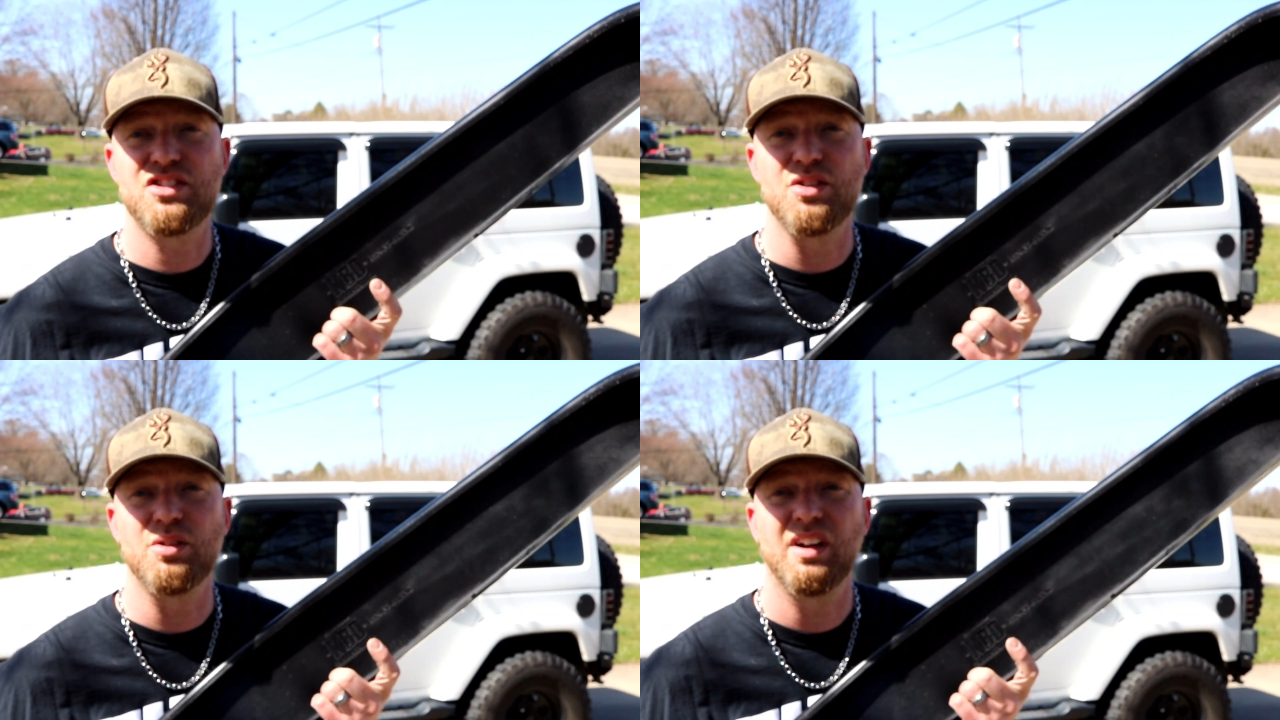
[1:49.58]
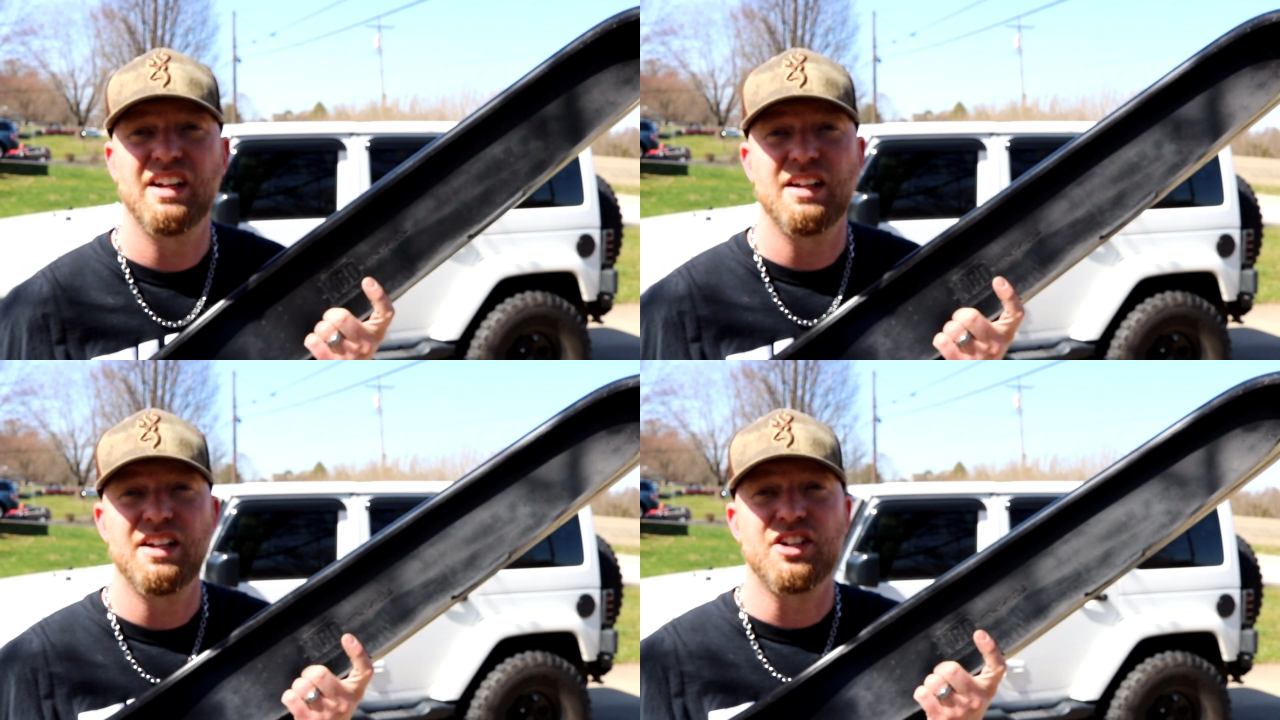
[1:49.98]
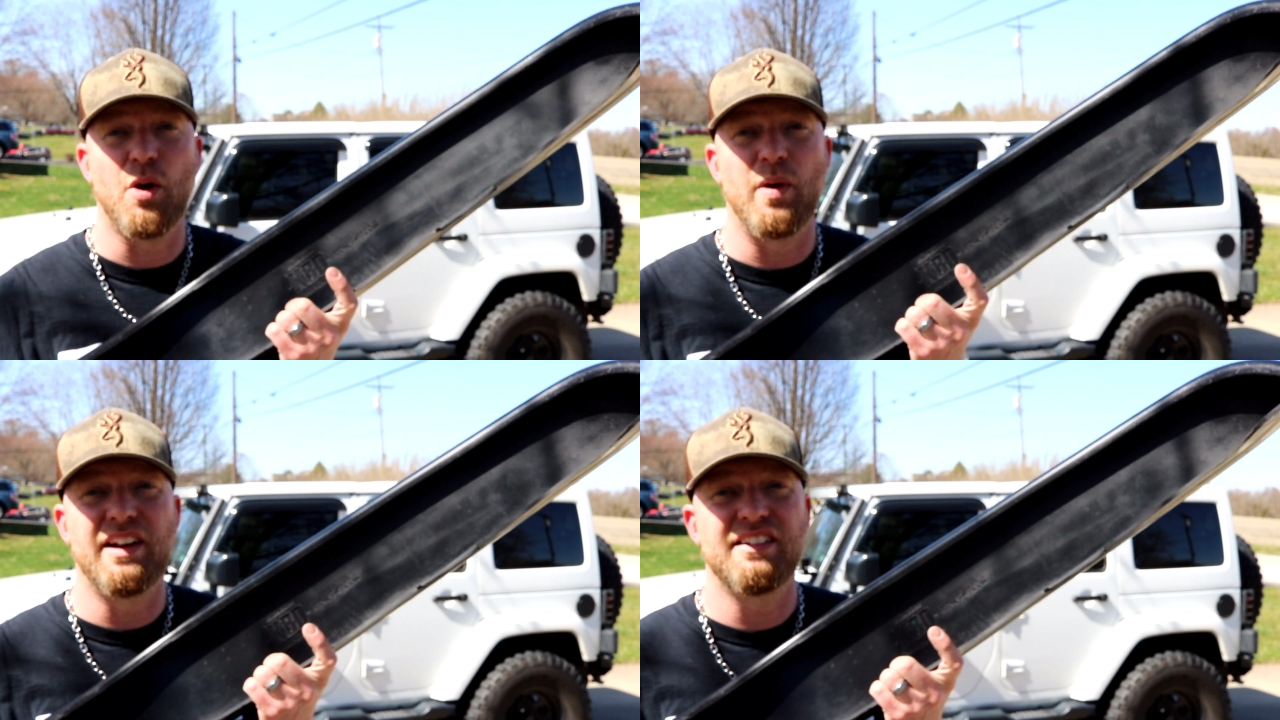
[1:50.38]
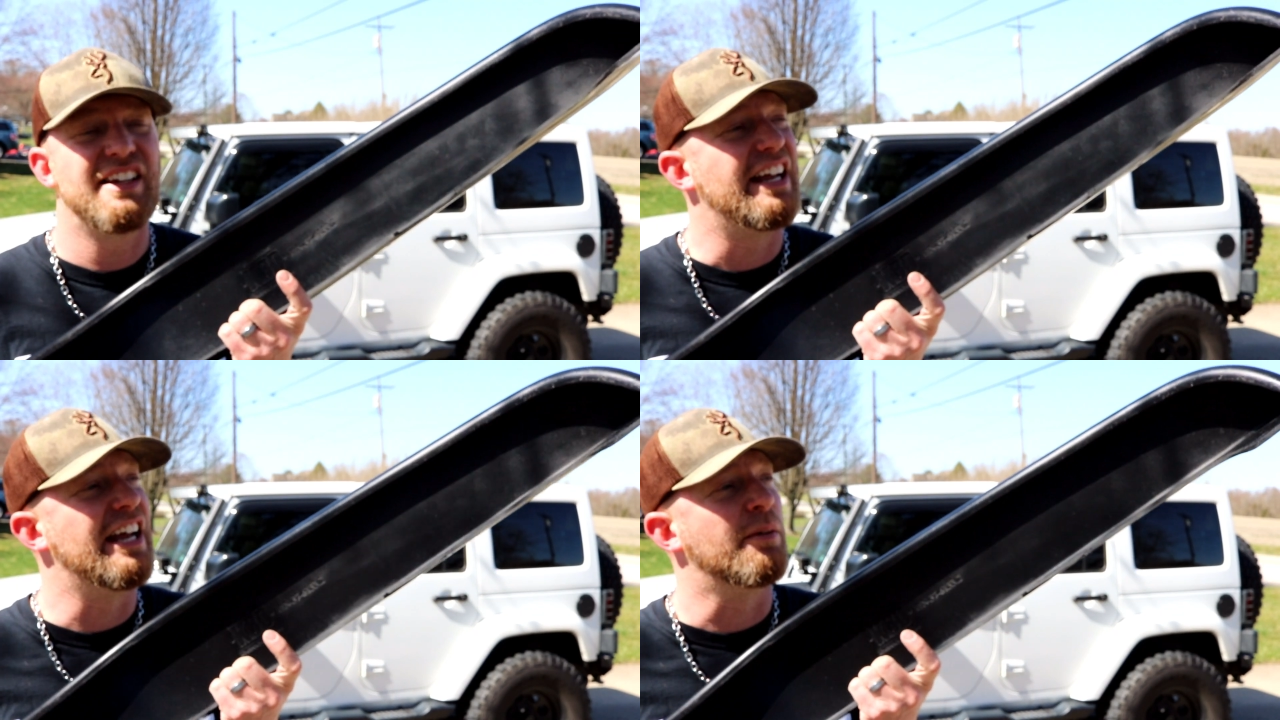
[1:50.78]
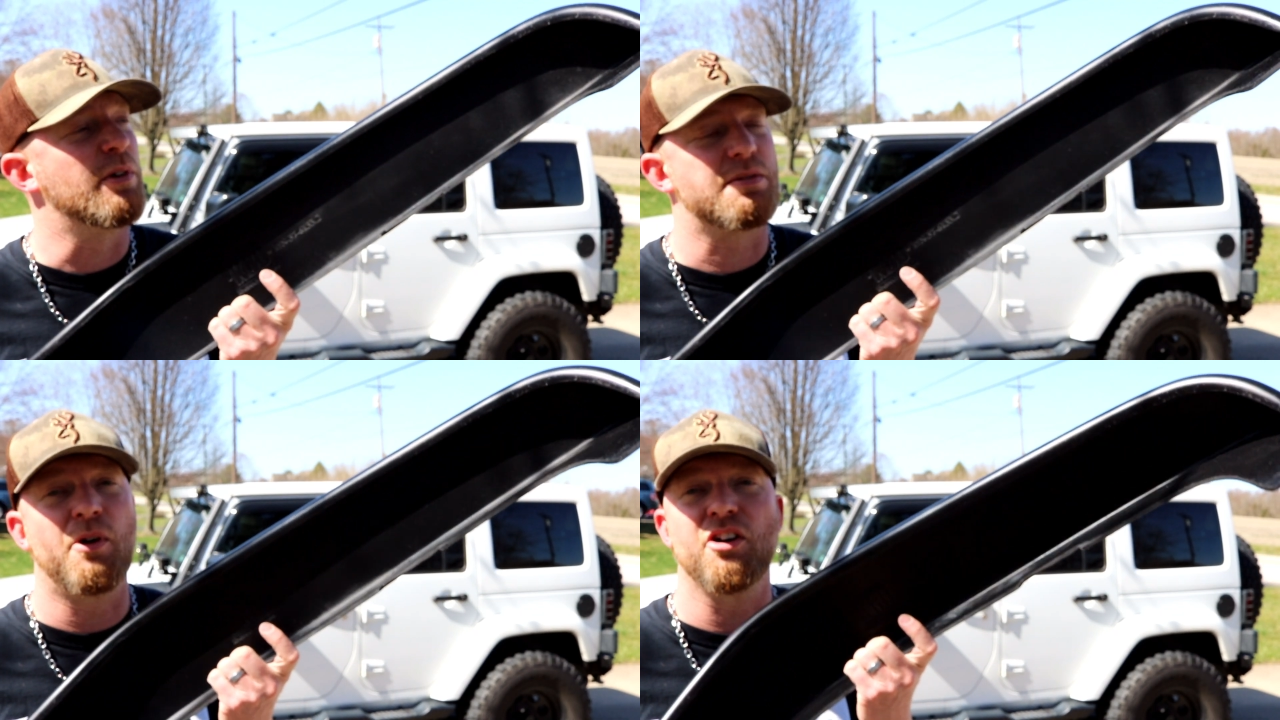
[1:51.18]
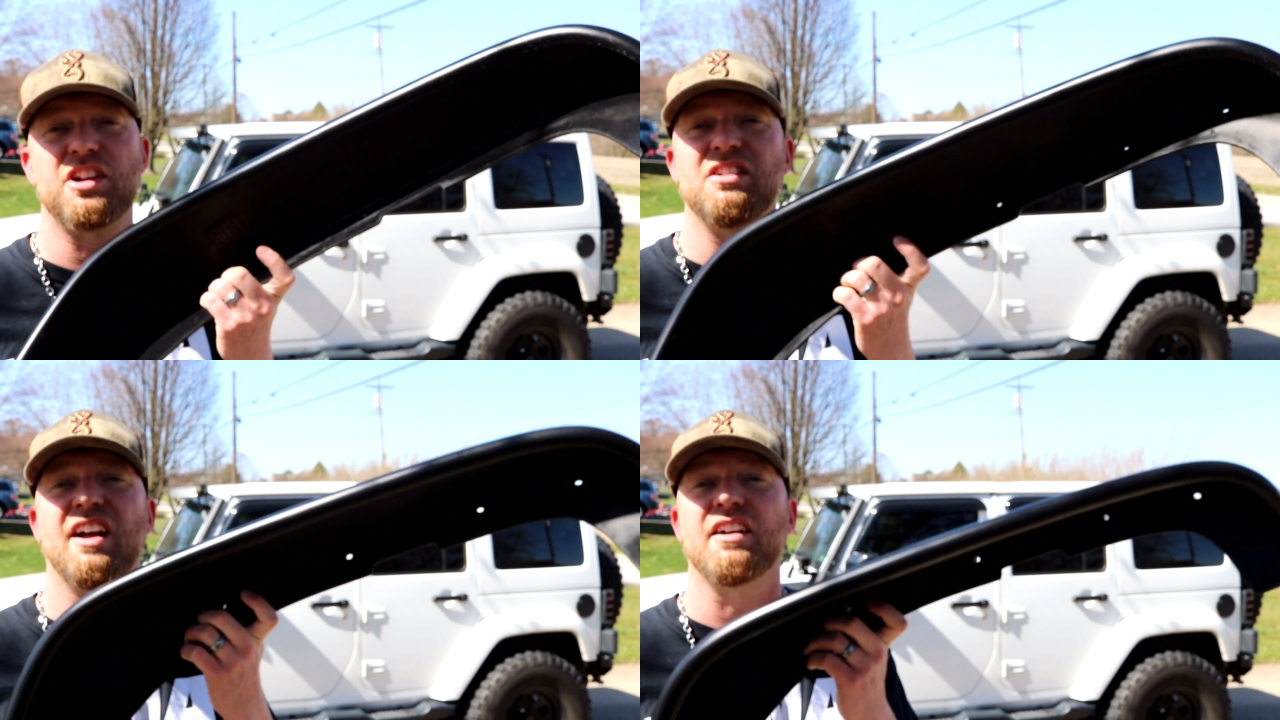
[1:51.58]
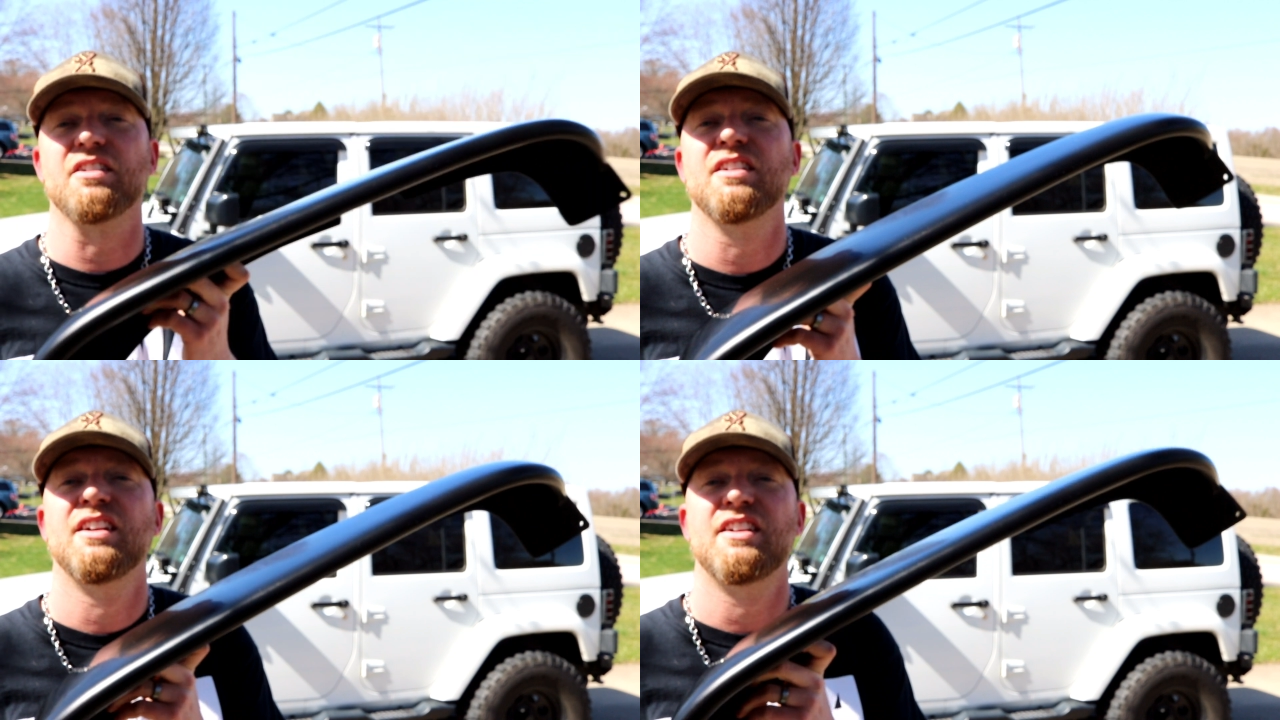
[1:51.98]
2, go in, hit them with some Herculiner,